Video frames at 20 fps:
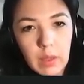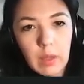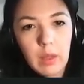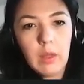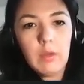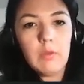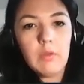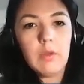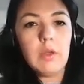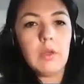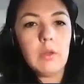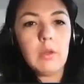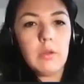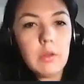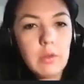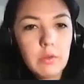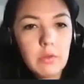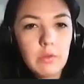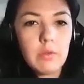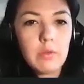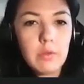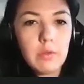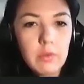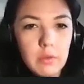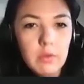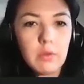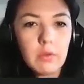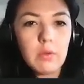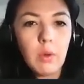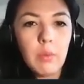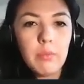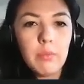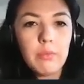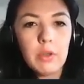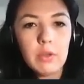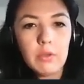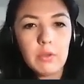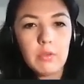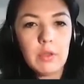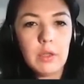and then it is
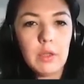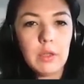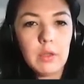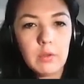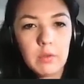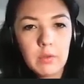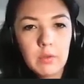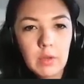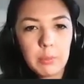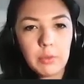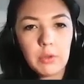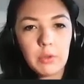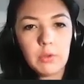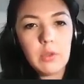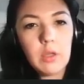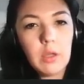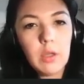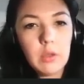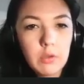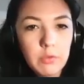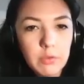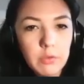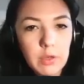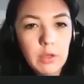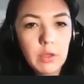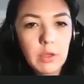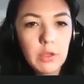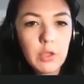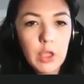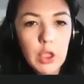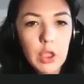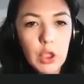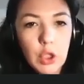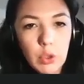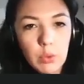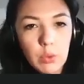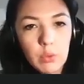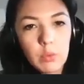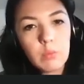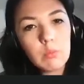obviously subcutaneous fatty
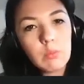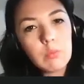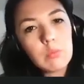tissue,